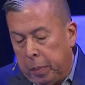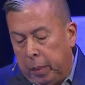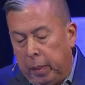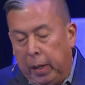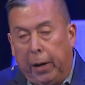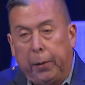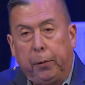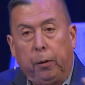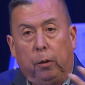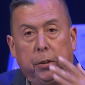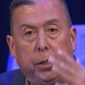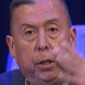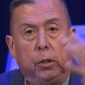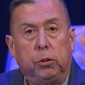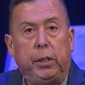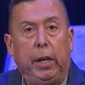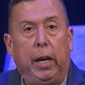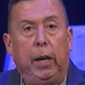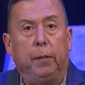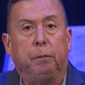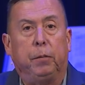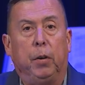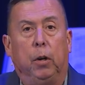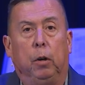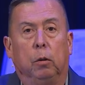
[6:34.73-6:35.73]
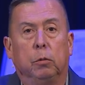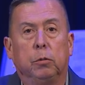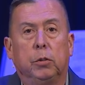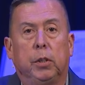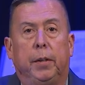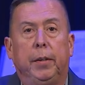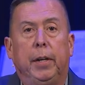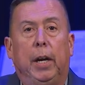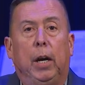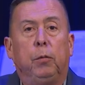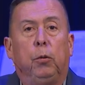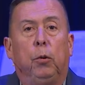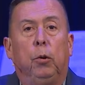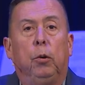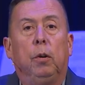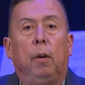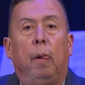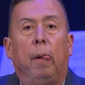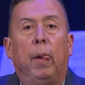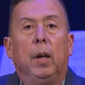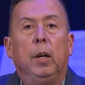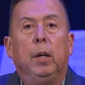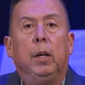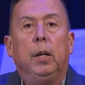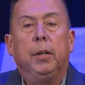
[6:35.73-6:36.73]
I don't use headphones. I never
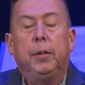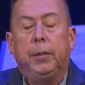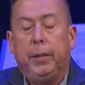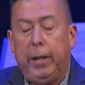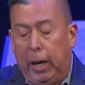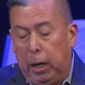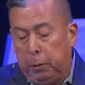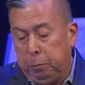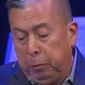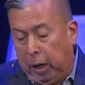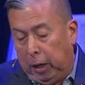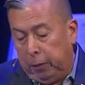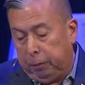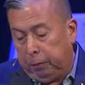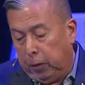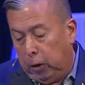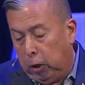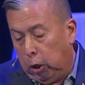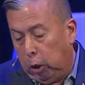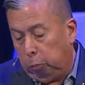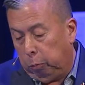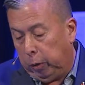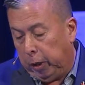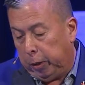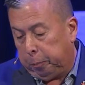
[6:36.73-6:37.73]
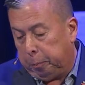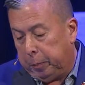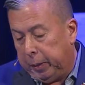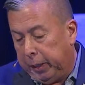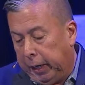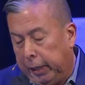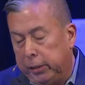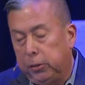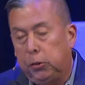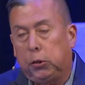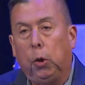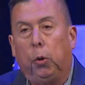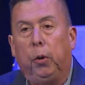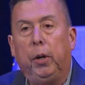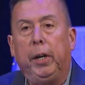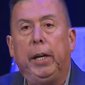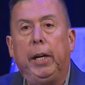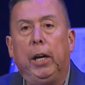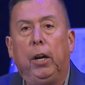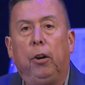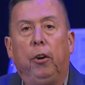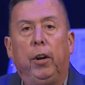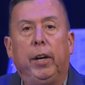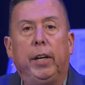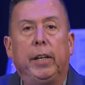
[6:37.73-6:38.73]
take my phone with me. I enjoy
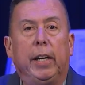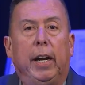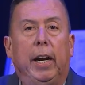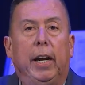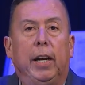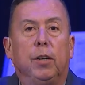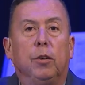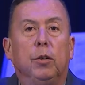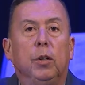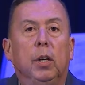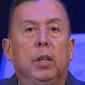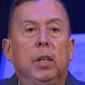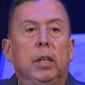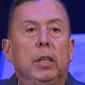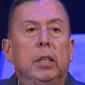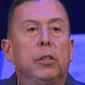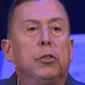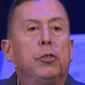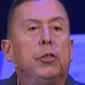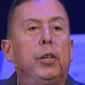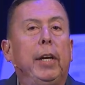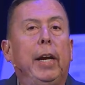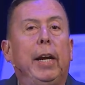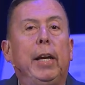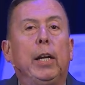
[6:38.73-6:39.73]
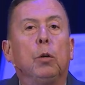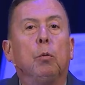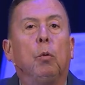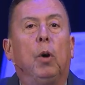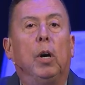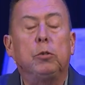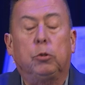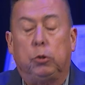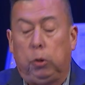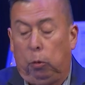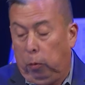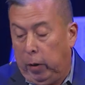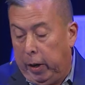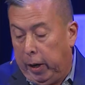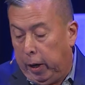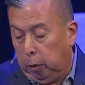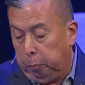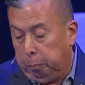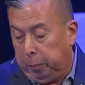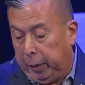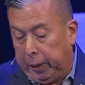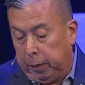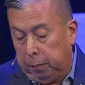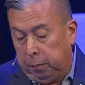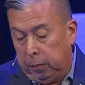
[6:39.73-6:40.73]
hearing and seeing what's around
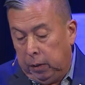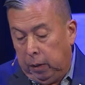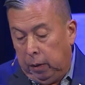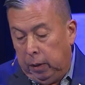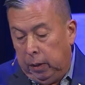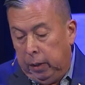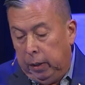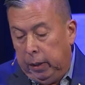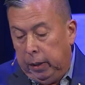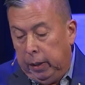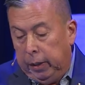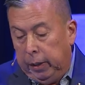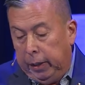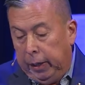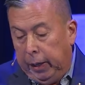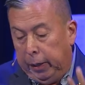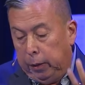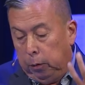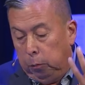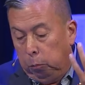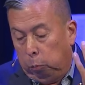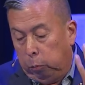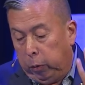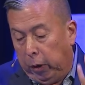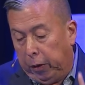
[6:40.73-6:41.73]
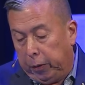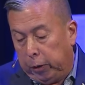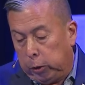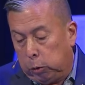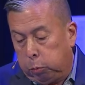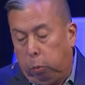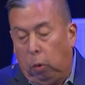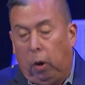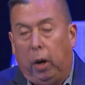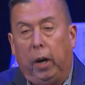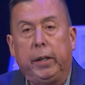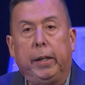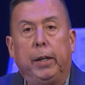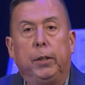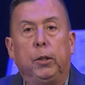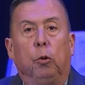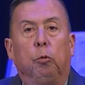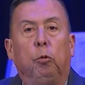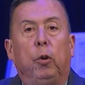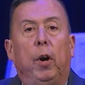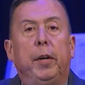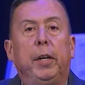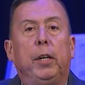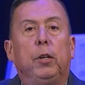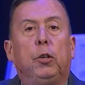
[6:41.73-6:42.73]
me. And whether it's walking the
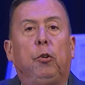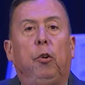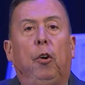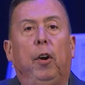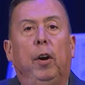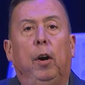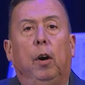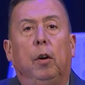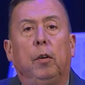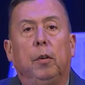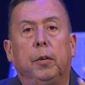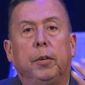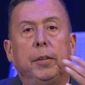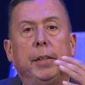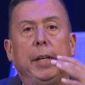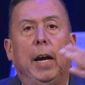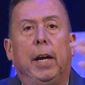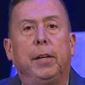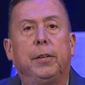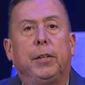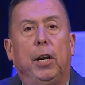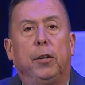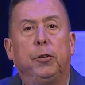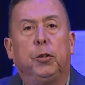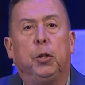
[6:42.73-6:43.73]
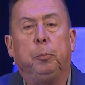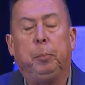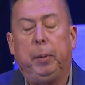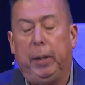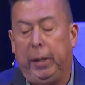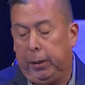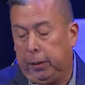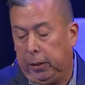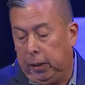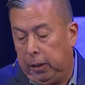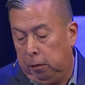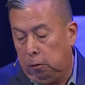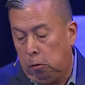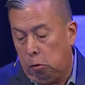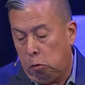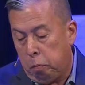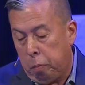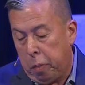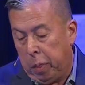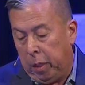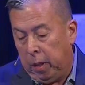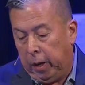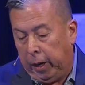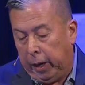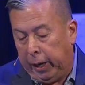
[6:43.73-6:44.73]
running trail downtown Topeka,
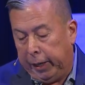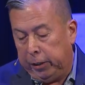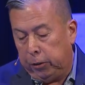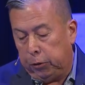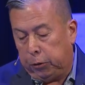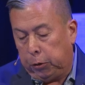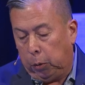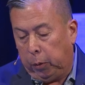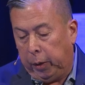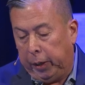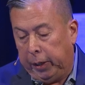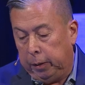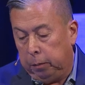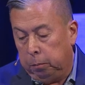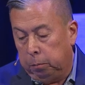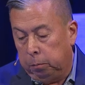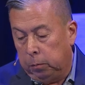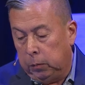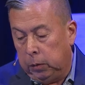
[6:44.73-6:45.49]
I enjoy it.